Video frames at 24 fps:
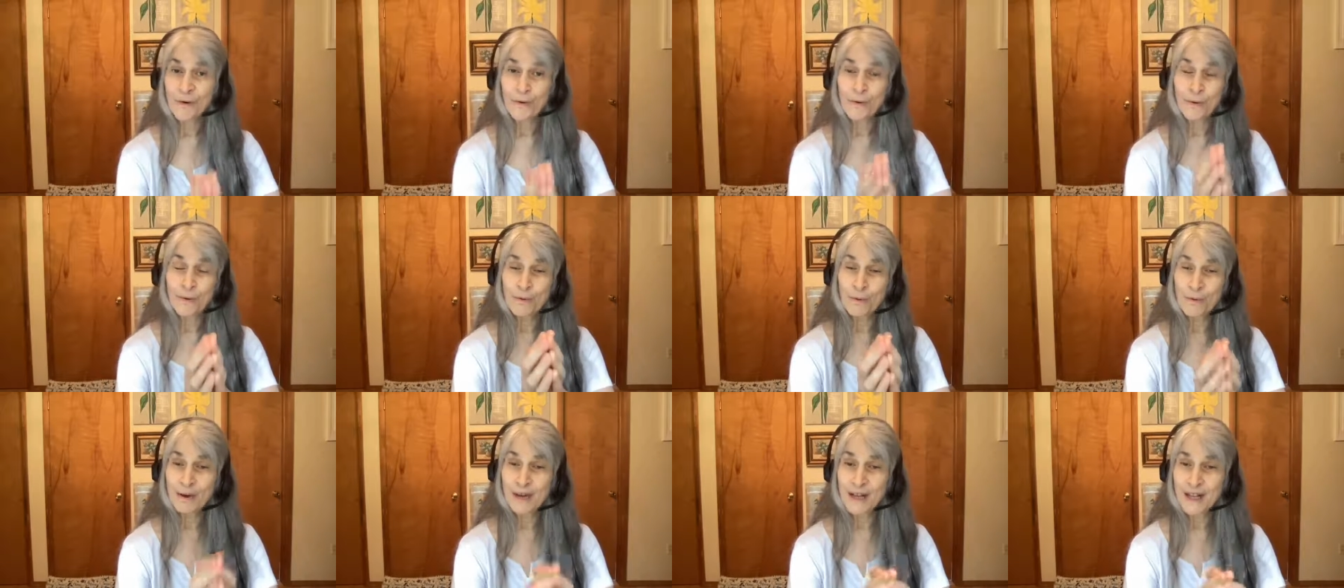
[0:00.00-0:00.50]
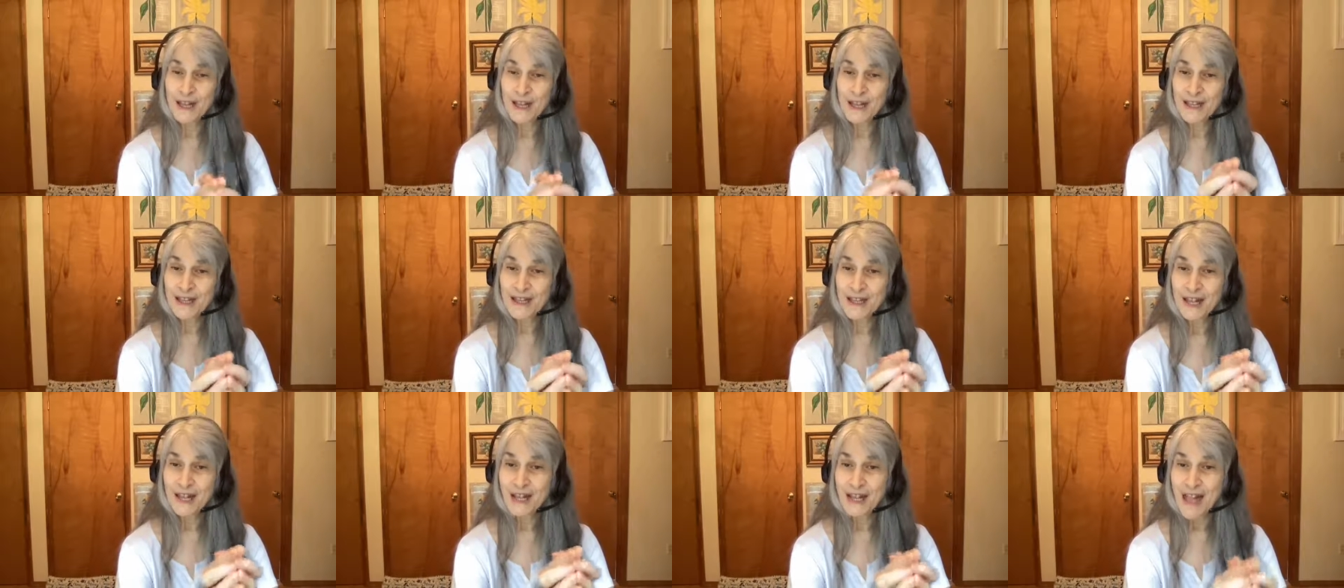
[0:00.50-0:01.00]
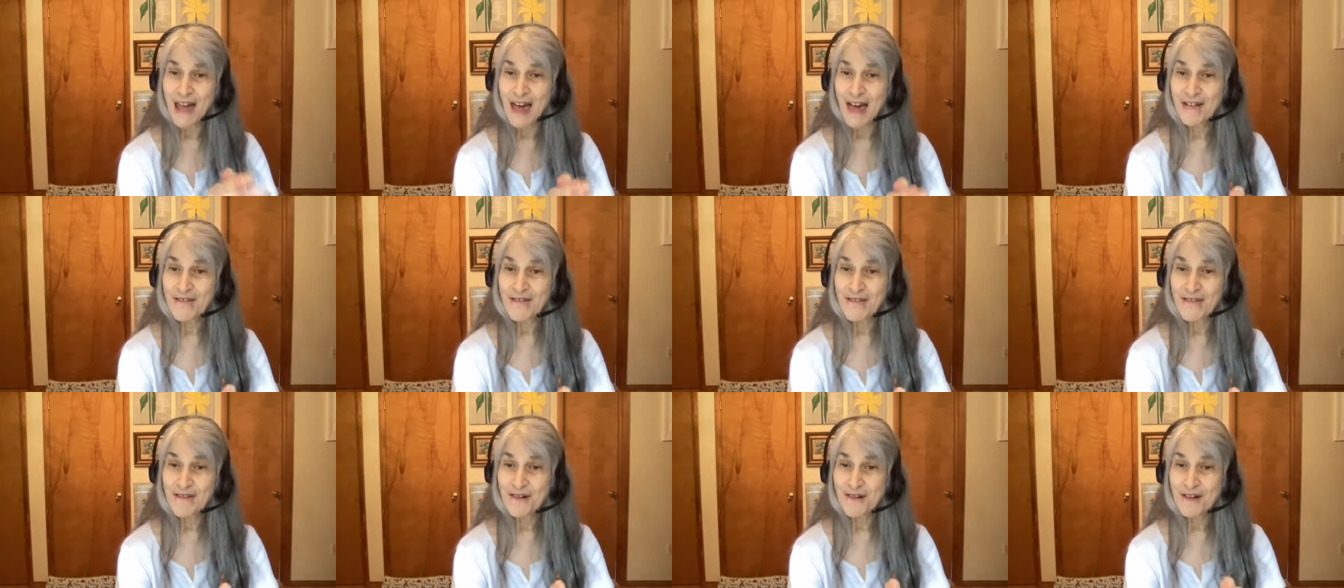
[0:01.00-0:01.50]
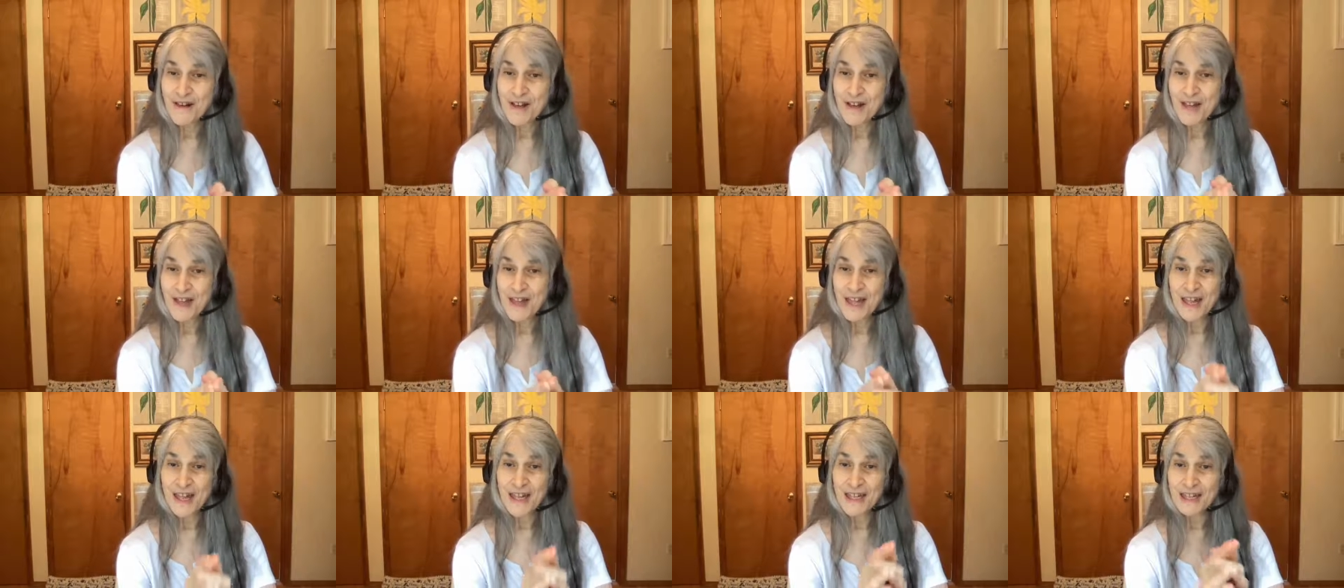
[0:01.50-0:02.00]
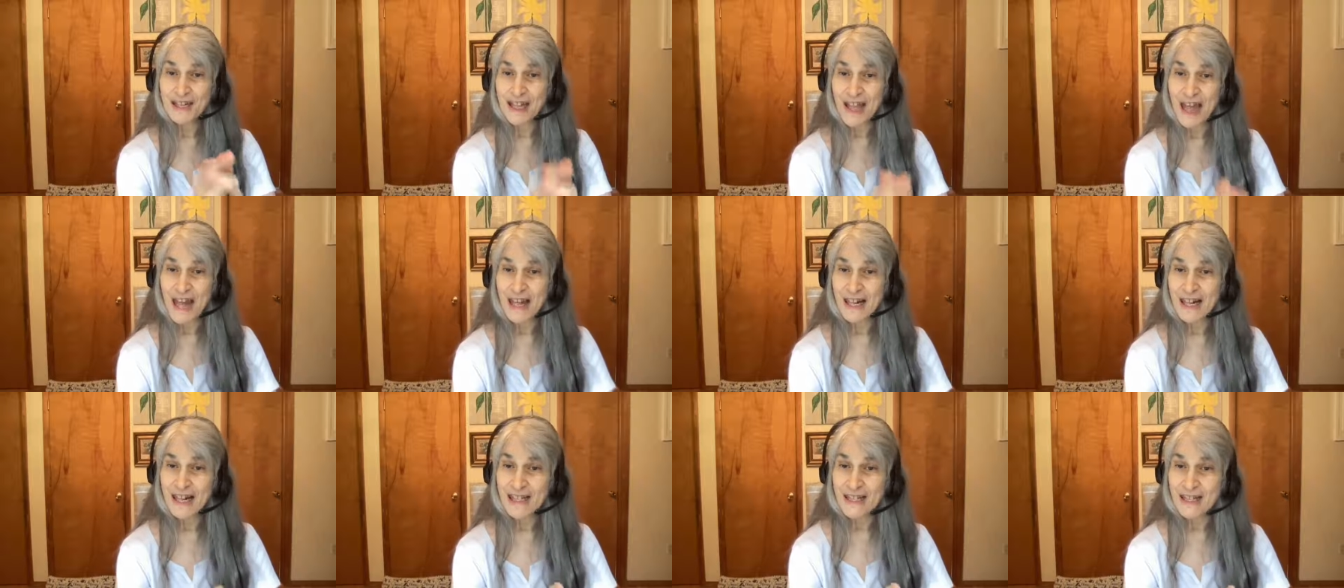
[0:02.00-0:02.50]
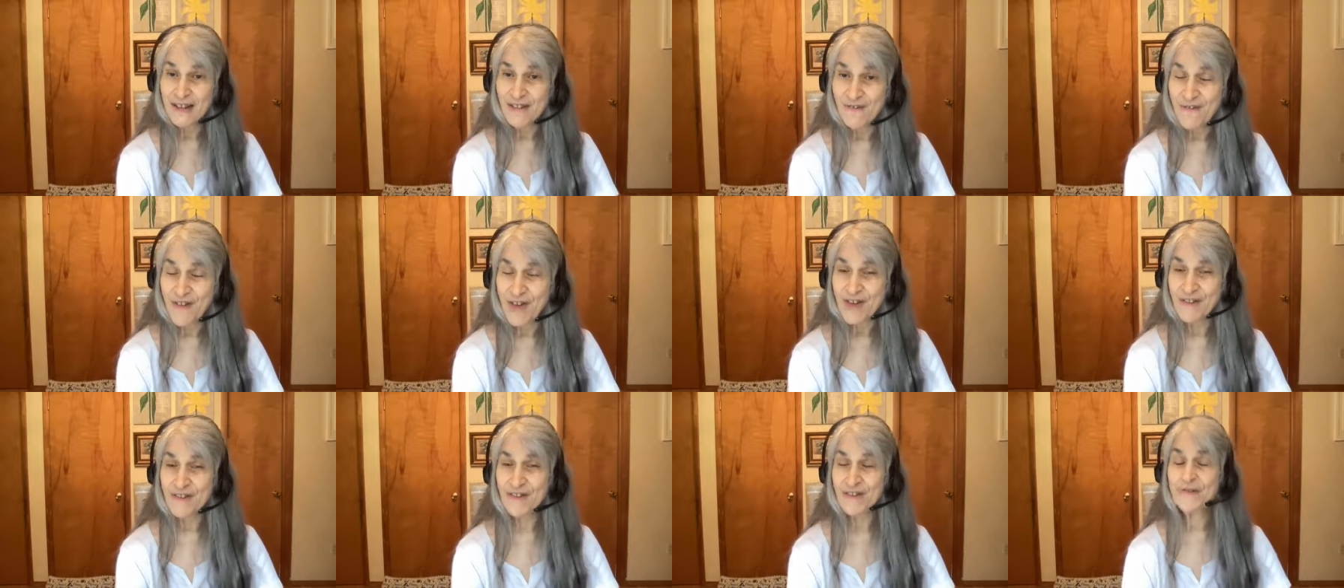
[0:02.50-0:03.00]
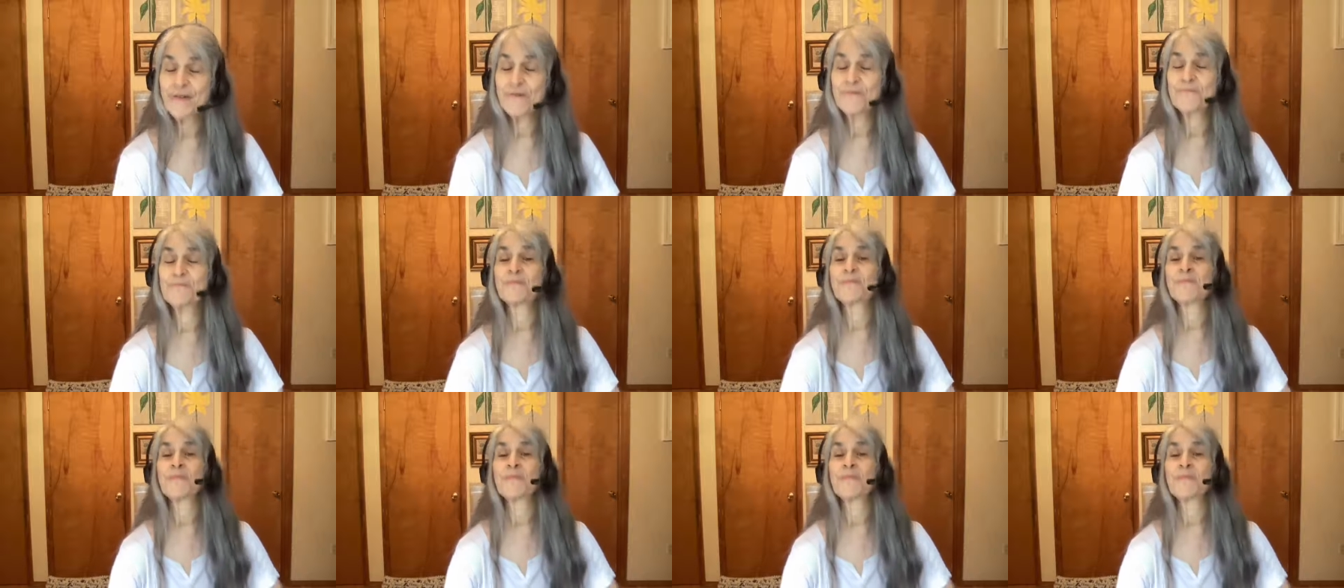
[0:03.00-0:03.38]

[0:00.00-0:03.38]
working together. He's light as a feather.